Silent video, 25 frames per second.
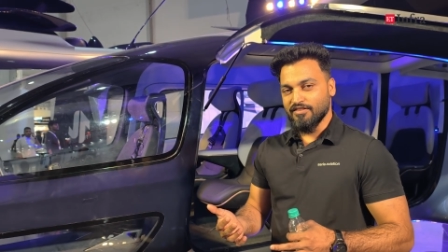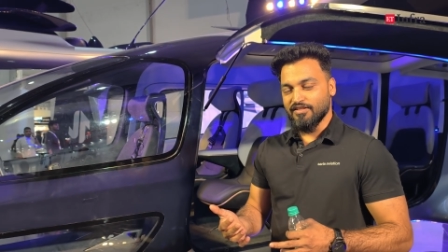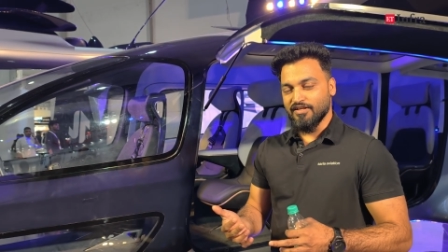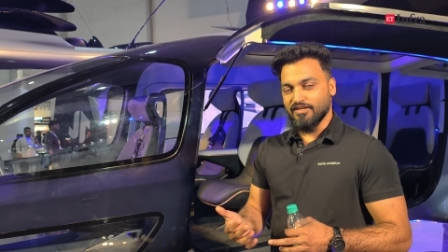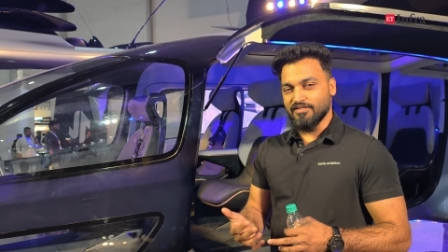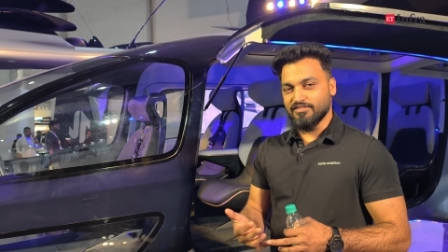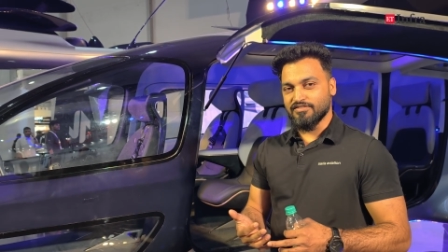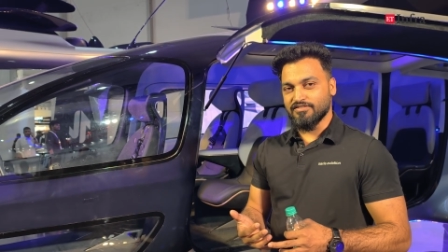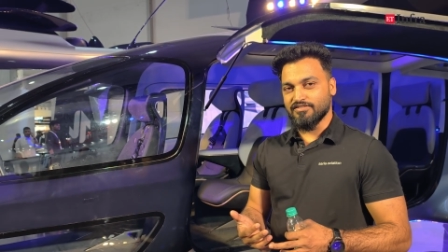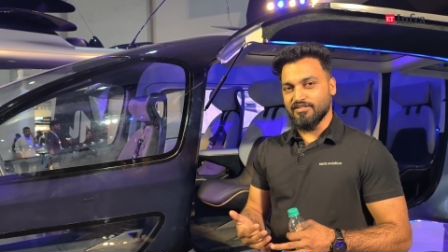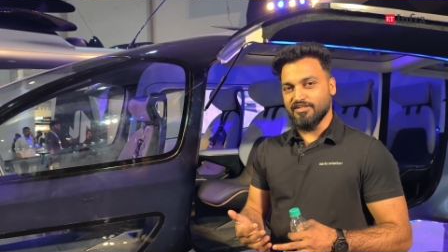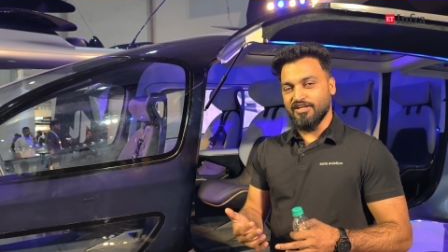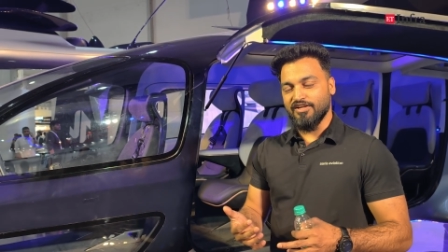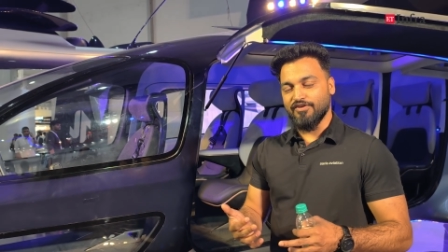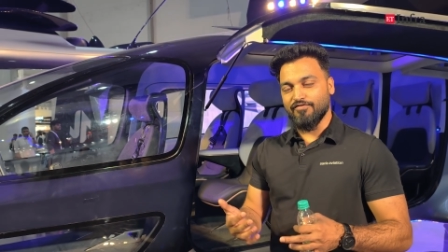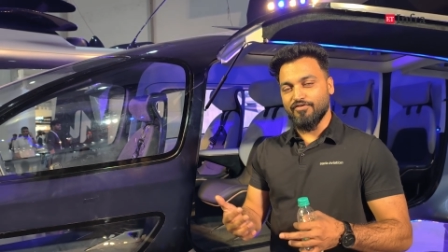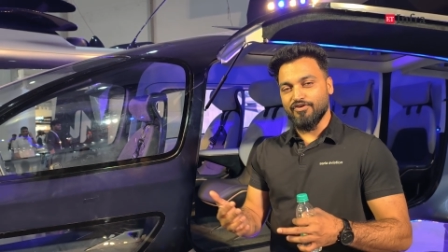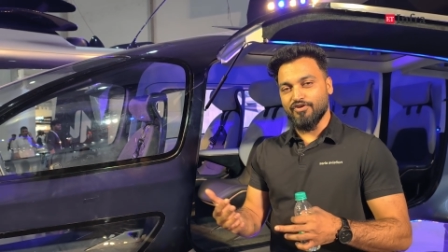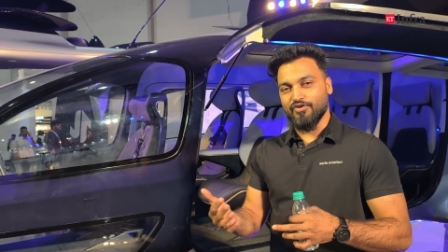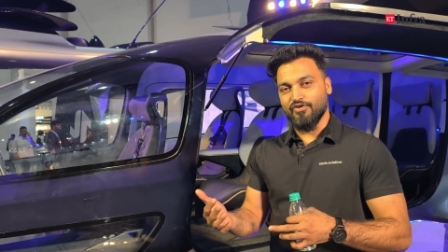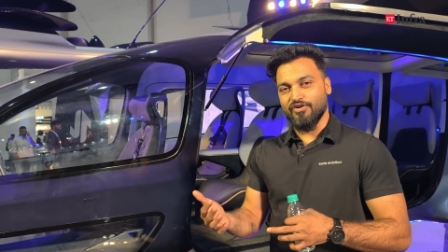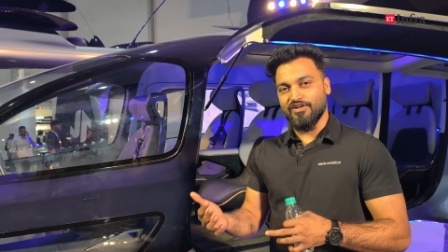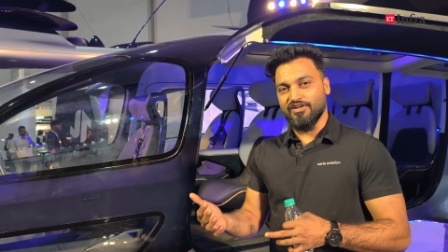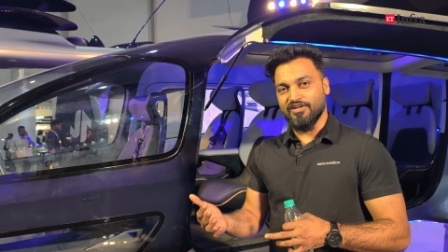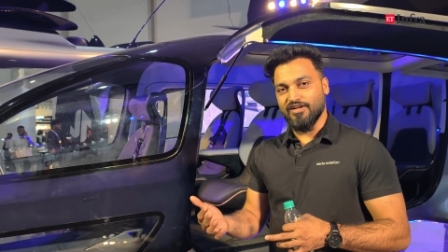this
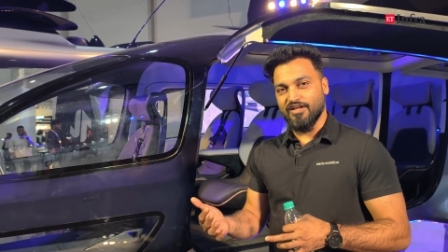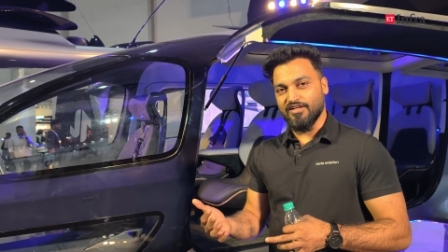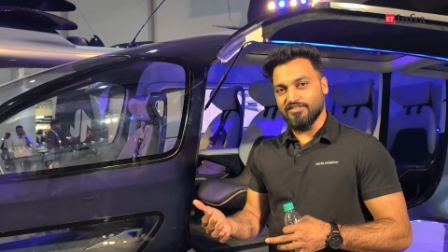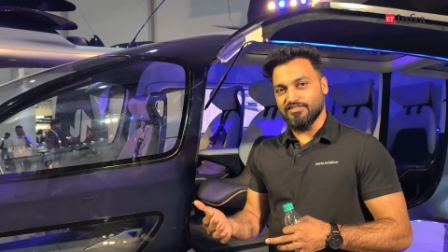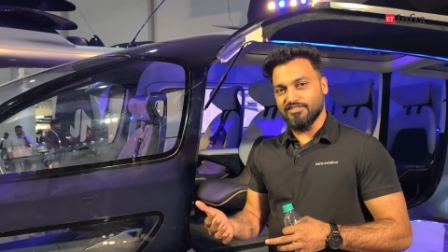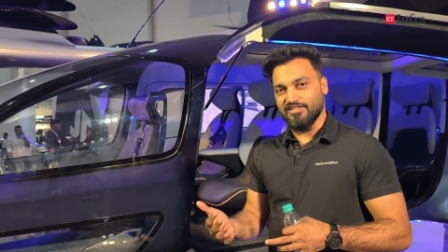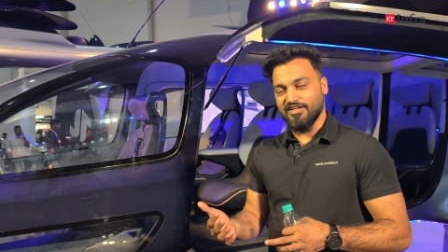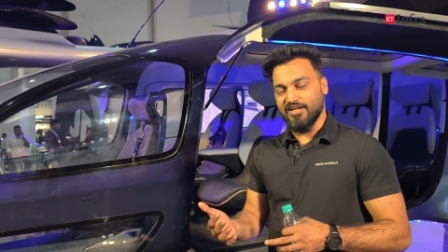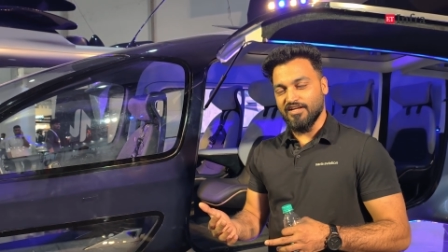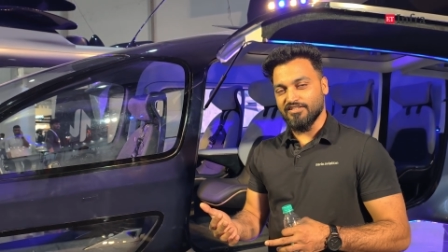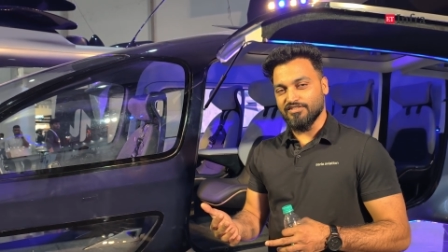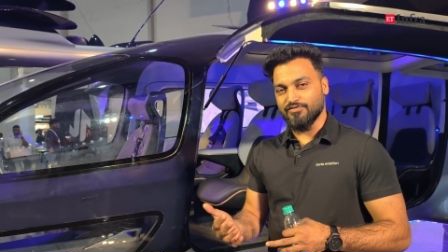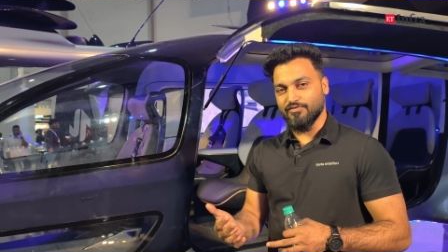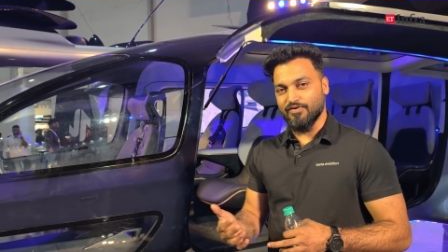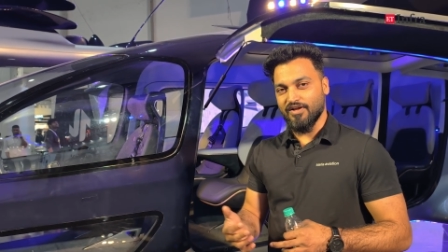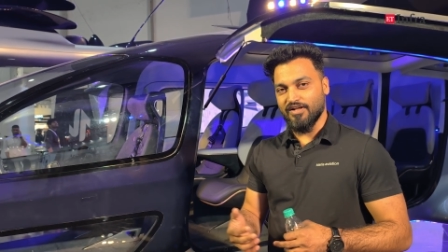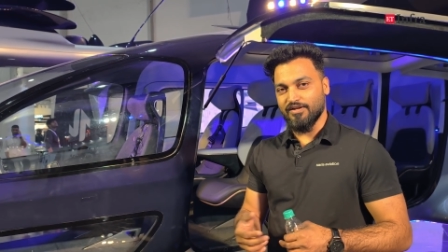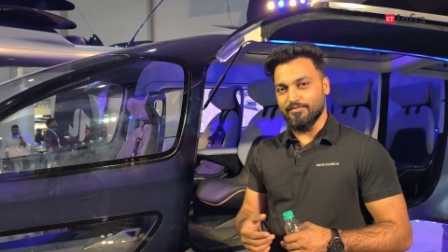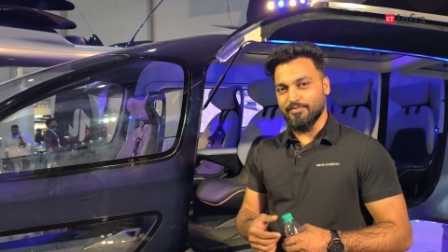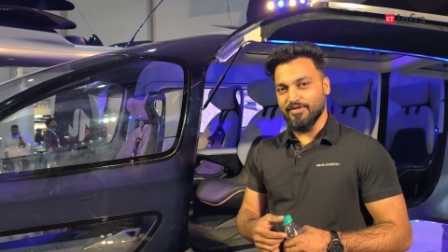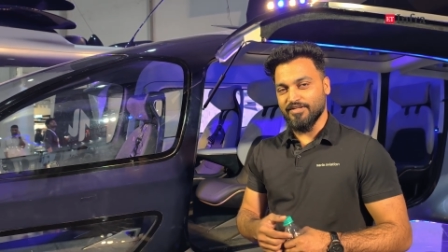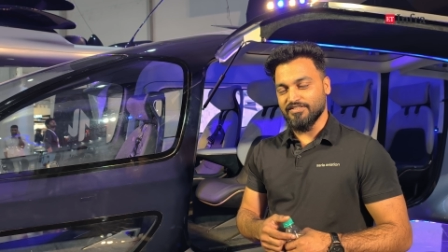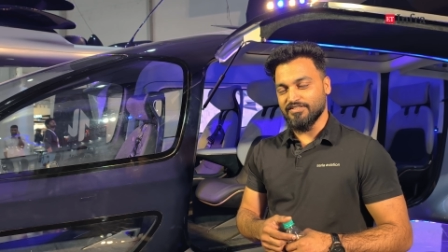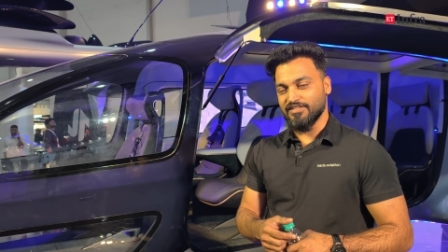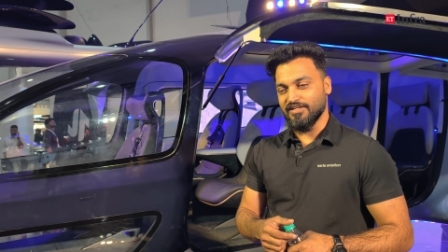eVTOL industry as
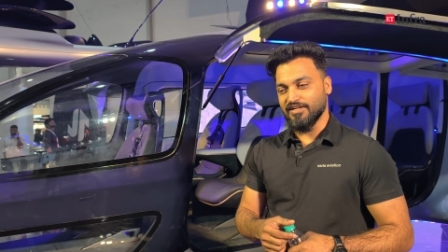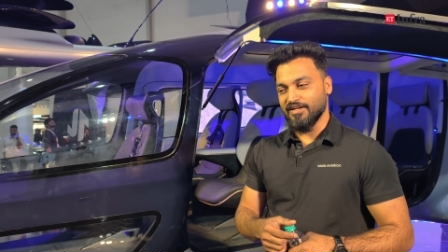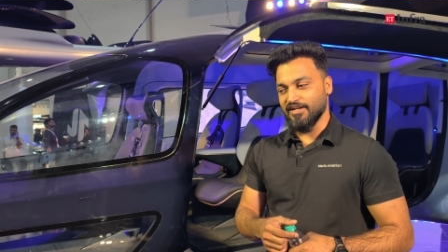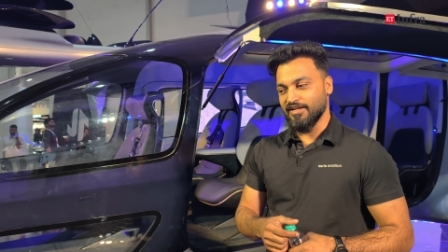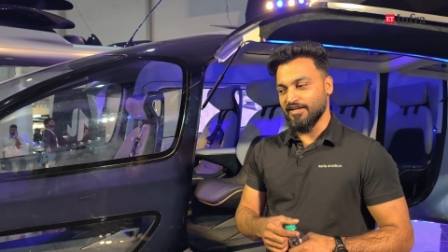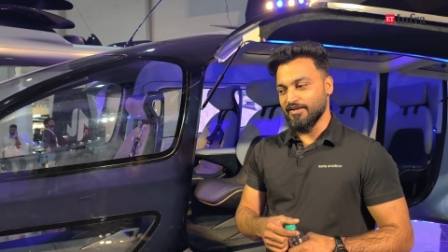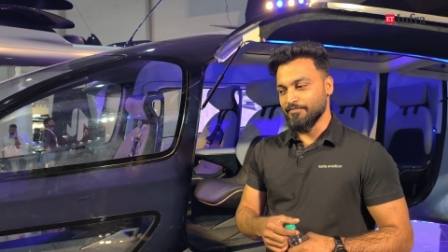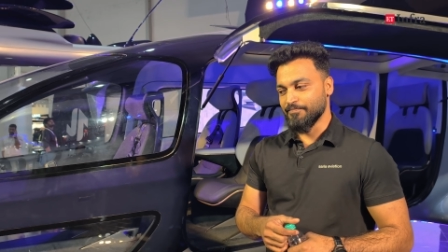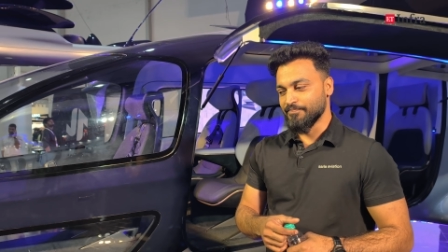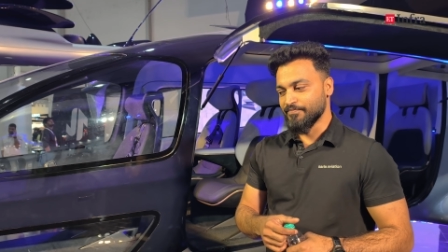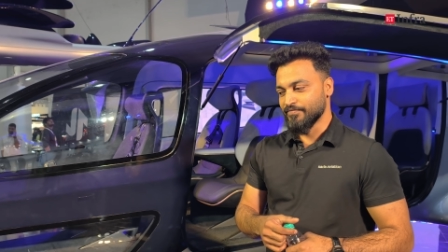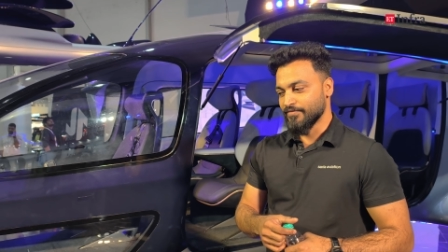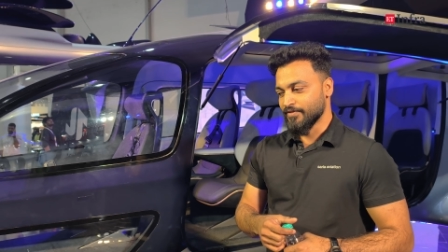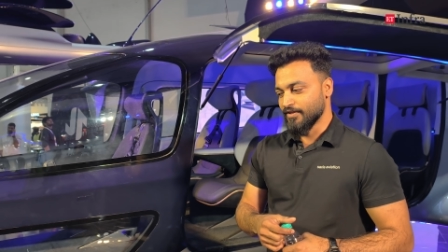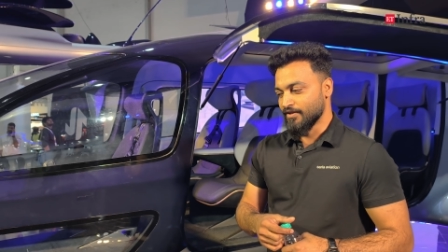well. Basically.